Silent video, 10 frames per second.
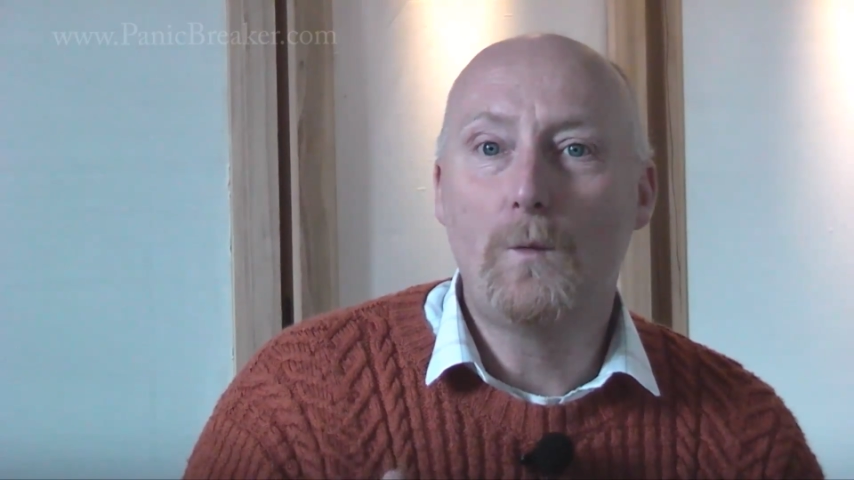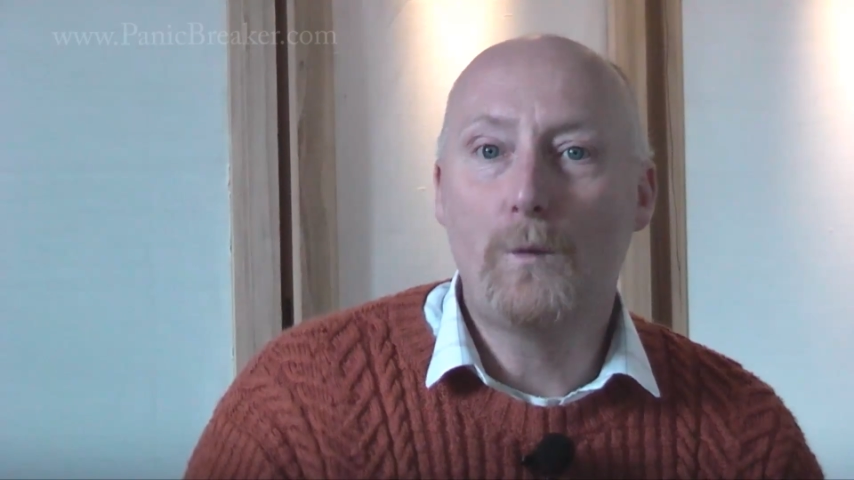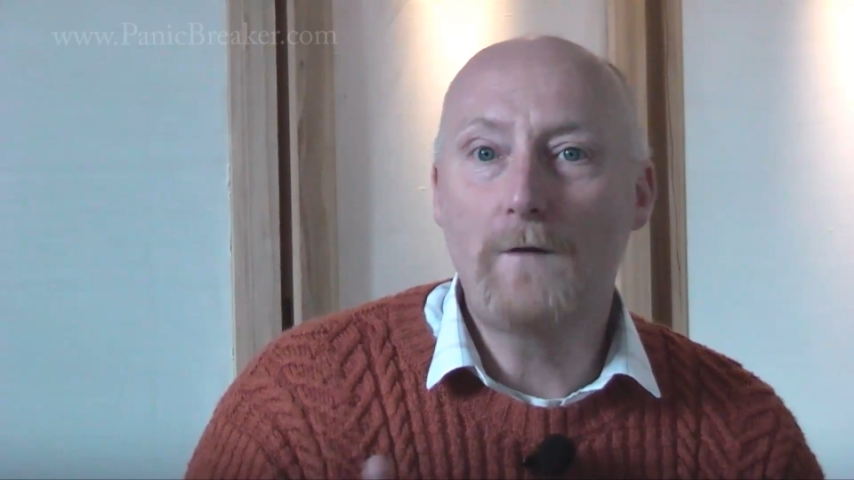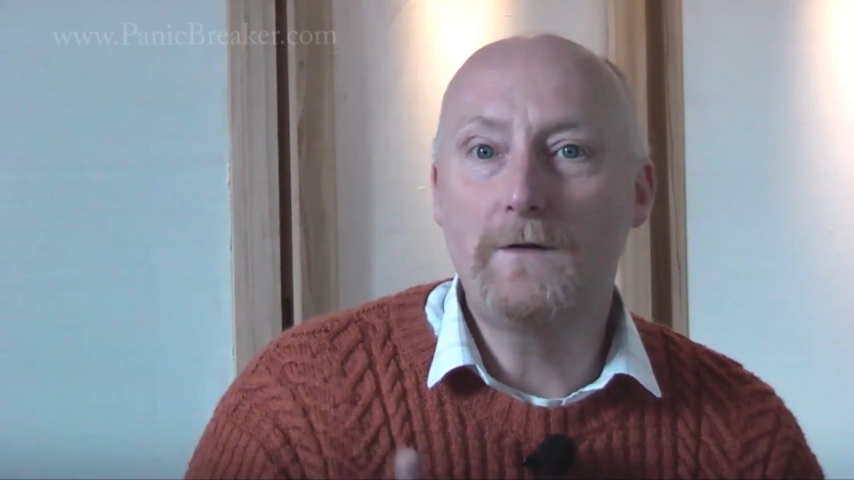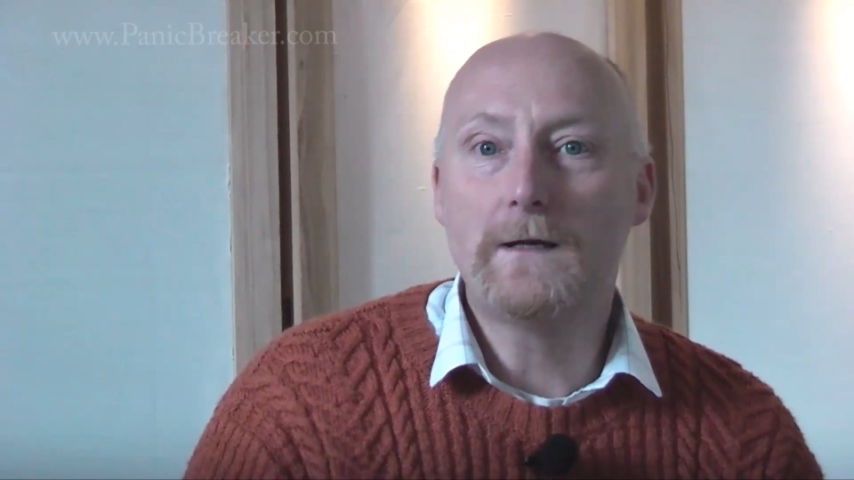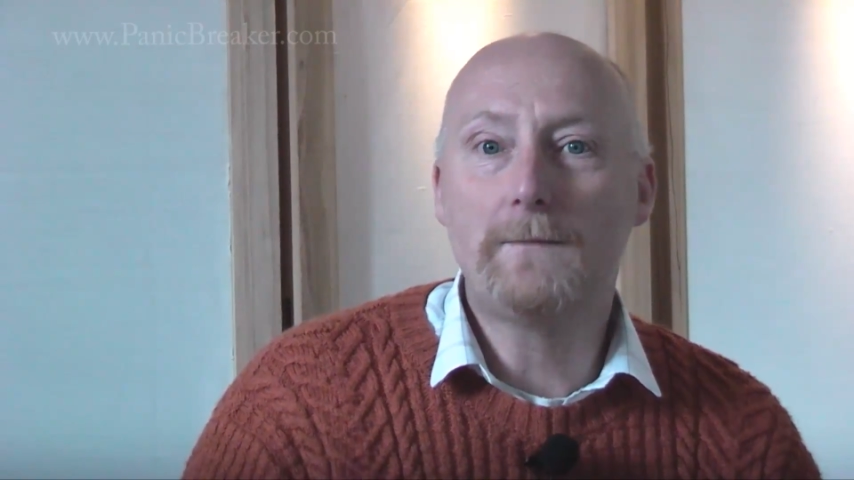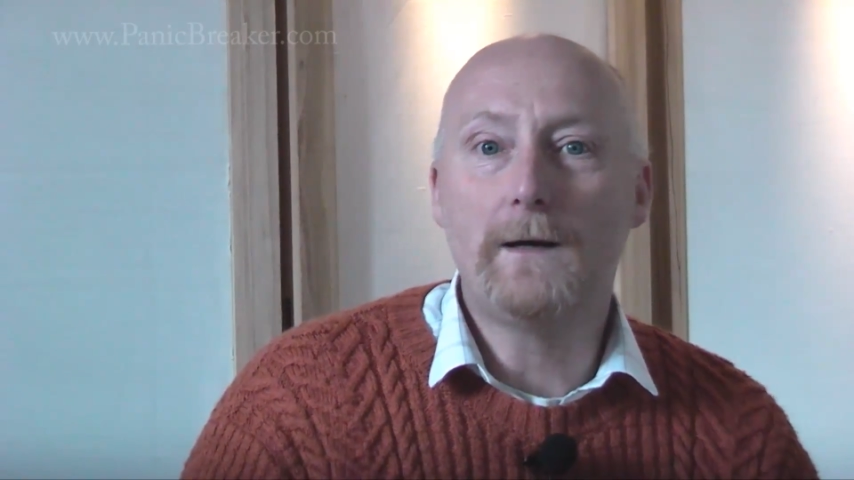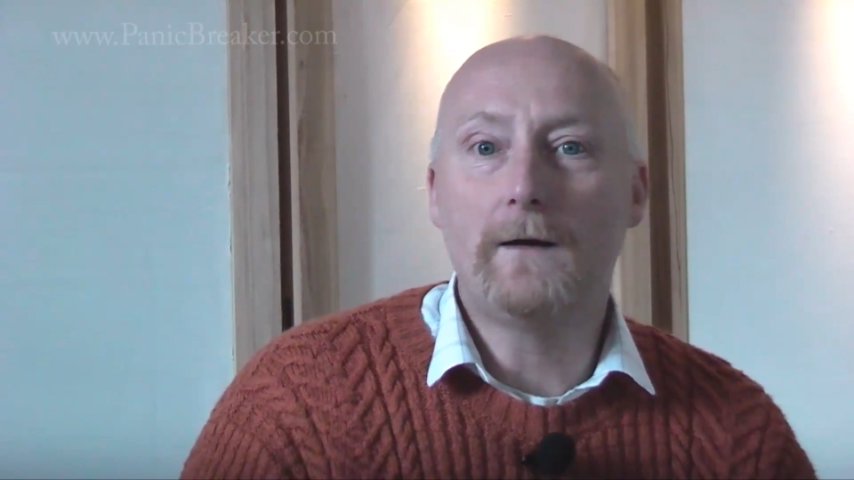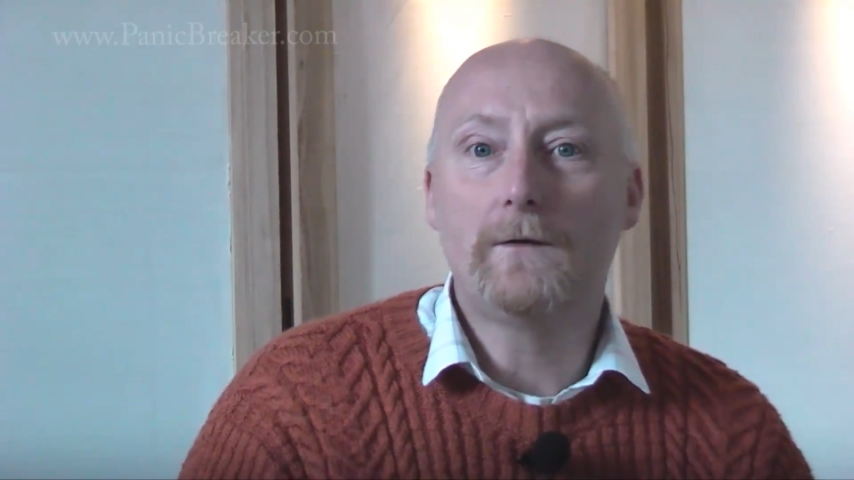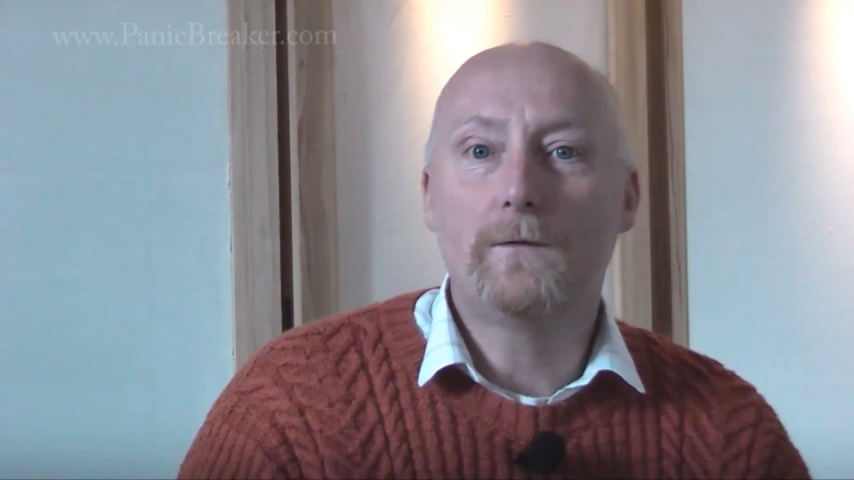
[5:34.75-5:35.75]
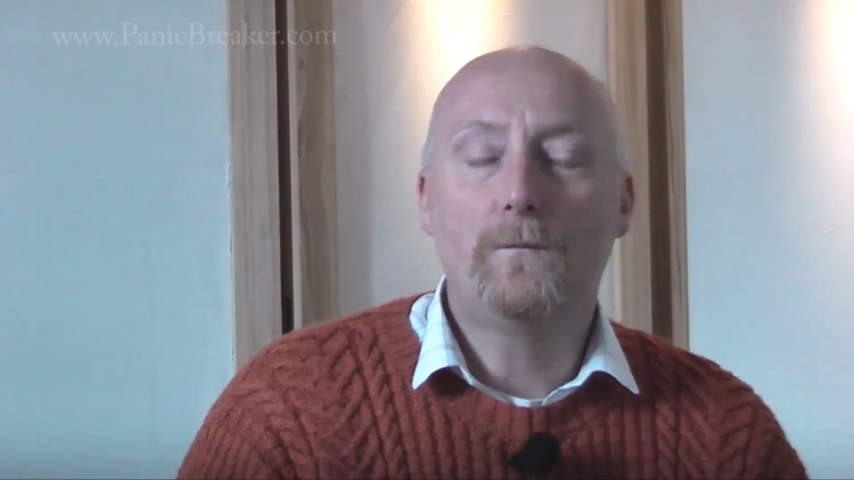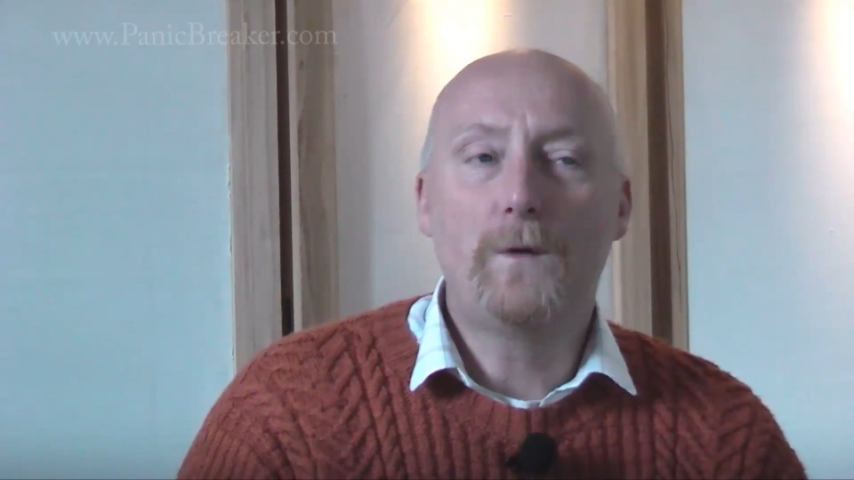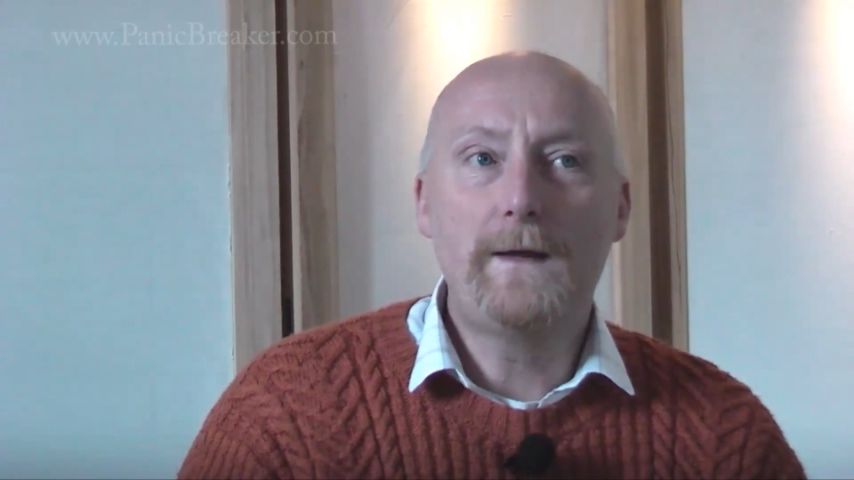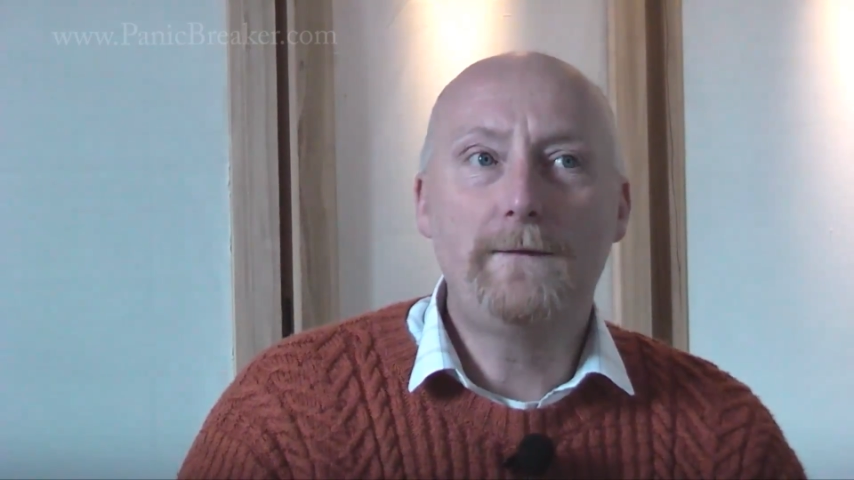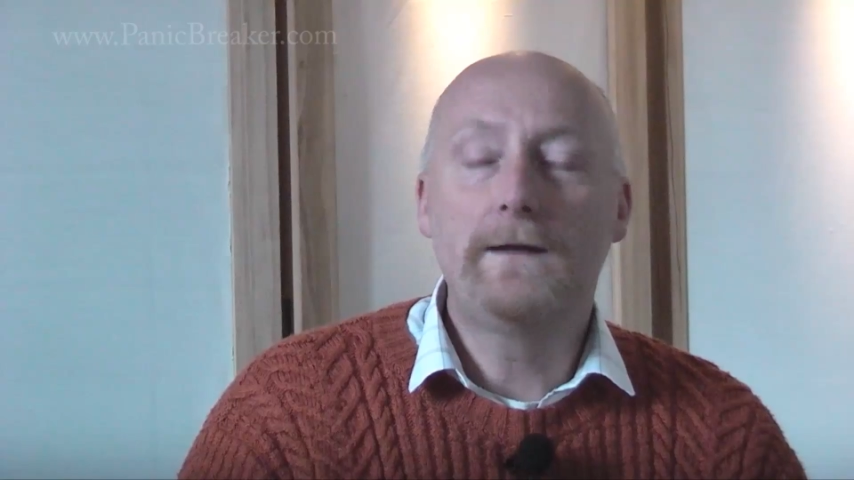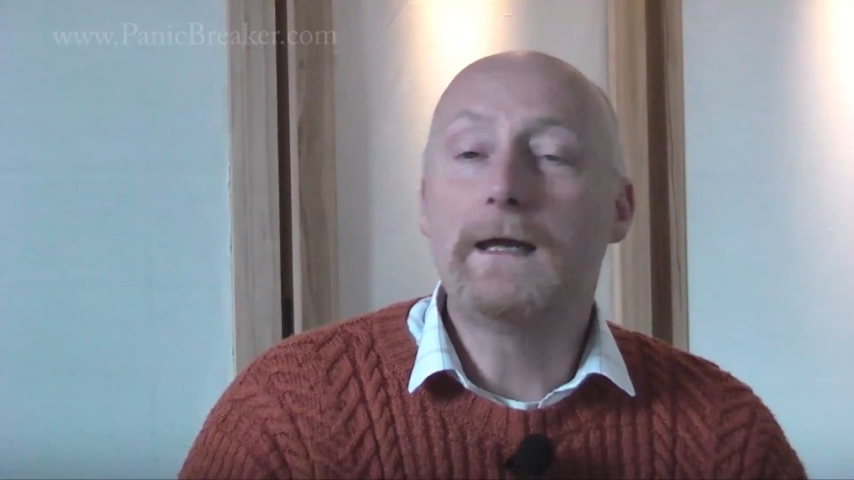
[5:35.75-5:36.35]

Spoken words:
worry about when